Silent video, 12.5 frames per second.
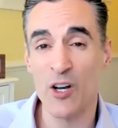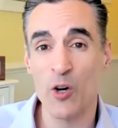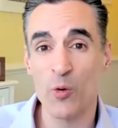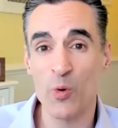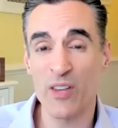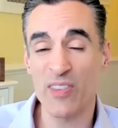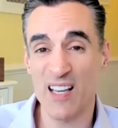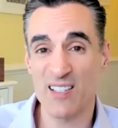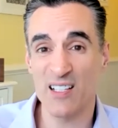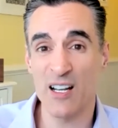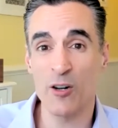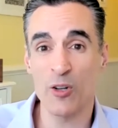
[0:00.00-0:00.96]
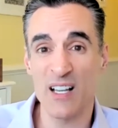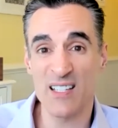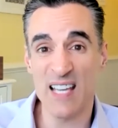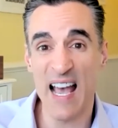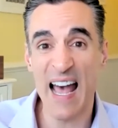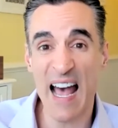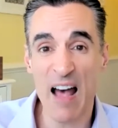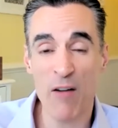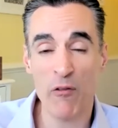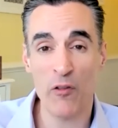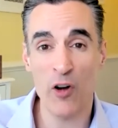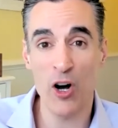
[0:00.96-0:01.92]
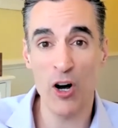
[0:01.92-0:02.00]
with as little as half
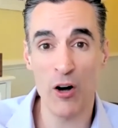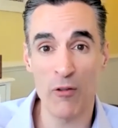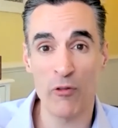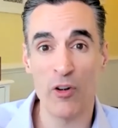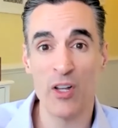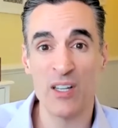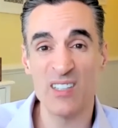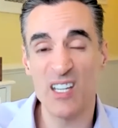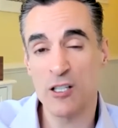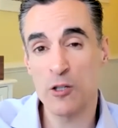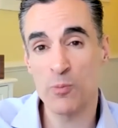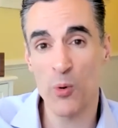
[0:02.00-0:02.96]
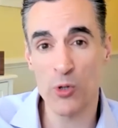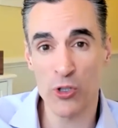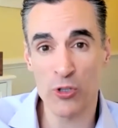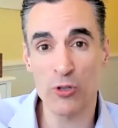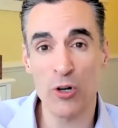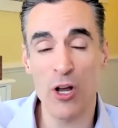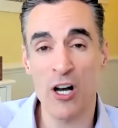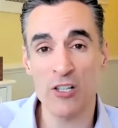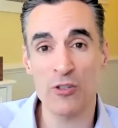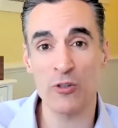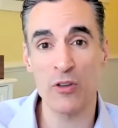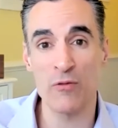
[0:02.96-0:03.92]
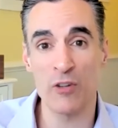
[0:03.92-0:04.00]
of the exposure to loss
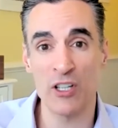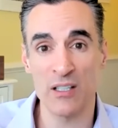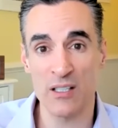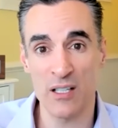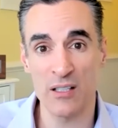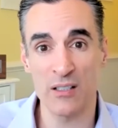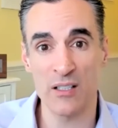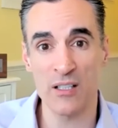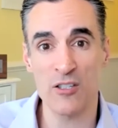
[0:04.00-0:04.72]
or the volatility.